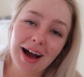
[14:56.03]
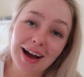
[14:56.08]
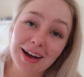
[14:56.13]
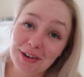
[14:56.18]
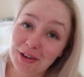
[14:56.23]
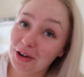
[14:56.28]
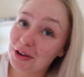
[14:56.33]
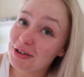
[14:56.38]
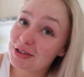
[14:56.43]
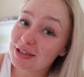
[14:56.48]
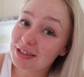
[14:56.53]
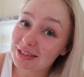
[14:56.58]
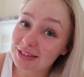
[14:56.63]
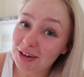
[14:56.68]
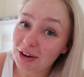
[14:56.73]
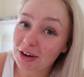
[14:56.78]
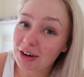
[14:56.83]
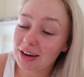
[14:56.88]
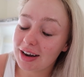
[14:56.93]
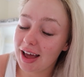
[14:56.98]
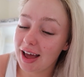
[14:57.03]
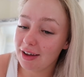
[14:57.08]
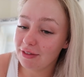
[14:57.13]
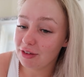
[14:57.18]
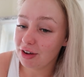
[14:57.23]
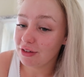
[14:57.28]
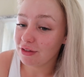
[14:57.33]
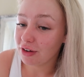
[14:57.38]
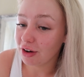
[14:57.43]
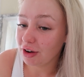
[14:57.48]
not going to have
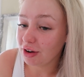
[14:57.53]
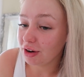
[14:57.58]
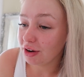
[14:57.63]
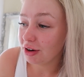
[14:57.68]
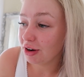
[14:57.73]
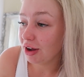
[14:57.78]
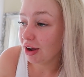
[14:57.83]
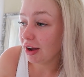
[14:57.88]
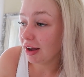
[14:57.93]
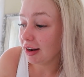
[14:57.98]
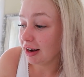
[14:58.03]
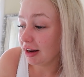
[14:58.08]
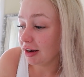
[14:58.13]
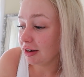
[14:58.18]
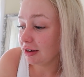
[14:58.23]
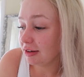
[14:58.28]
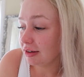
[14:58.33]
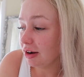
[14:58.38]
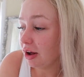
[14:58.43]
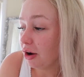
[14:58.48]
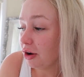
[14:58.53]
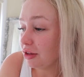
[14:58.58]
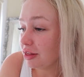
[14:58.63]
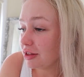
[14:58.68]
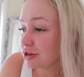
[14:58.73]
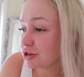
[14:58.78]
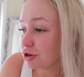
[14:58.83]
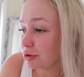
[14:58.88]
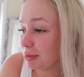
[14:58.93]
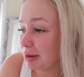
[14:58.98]
her phone on her, and I know
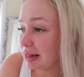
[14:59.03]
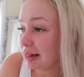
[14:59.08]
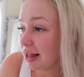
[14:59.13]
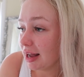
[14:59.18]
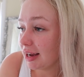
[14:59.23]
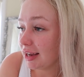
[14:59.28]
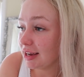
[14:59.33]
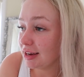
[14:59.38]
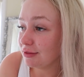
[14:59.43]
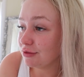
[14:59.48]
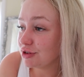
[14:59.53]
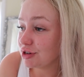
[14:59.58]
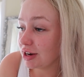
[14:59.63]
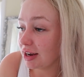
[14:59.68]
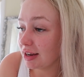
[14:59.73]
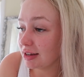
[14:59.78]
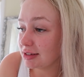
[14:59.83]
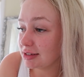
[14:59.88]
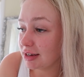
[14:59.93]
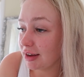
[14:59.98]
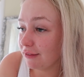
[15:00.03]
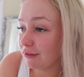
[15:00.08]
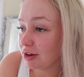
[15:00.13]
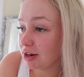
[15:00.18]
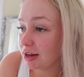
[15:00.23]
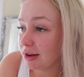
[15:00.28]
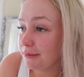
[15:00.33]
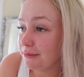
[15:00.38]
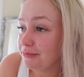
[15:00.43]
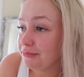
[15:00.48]
that she'll be lucky if she gets given
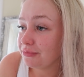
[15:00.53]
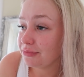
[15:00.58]
it